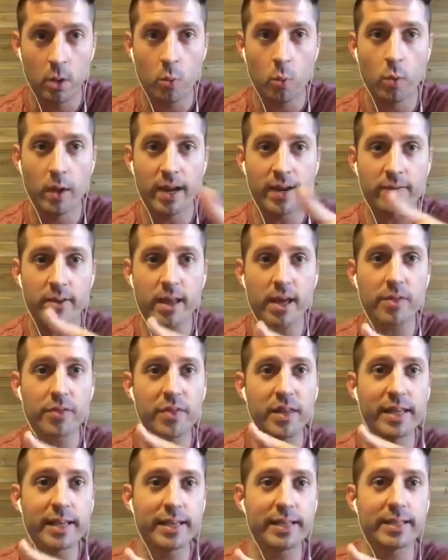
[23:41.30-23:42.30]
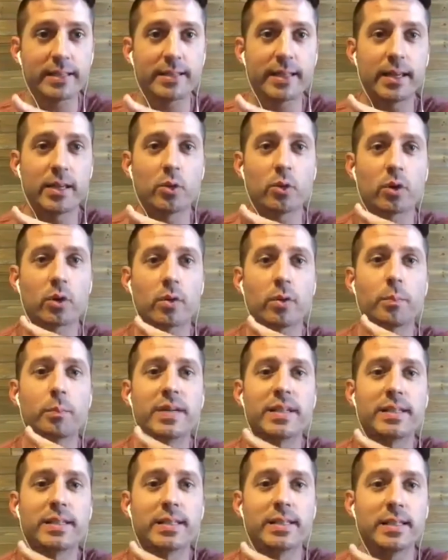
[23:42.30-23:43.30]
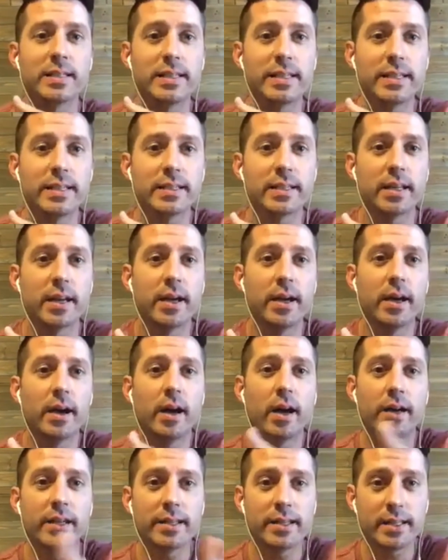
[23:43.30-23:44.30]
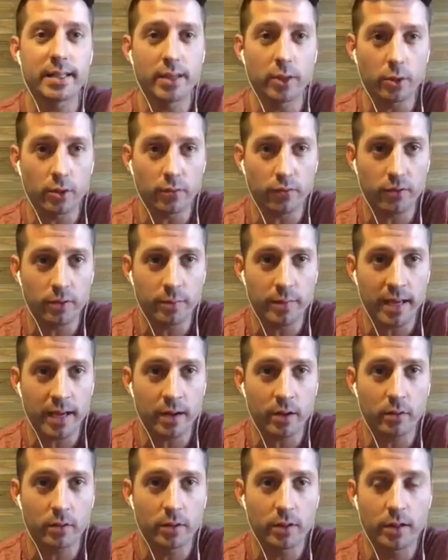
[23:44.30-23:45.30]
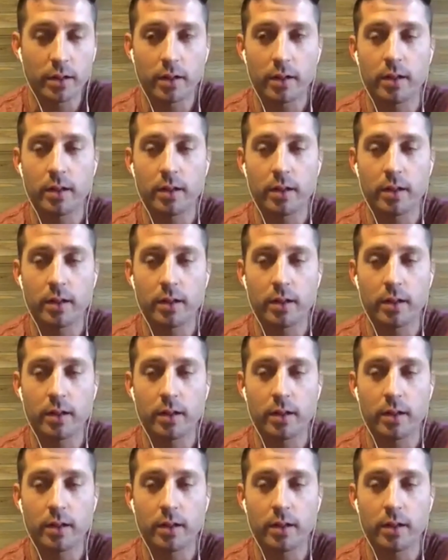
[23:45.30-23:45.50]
Whatever that thing is that your business needs a year from now,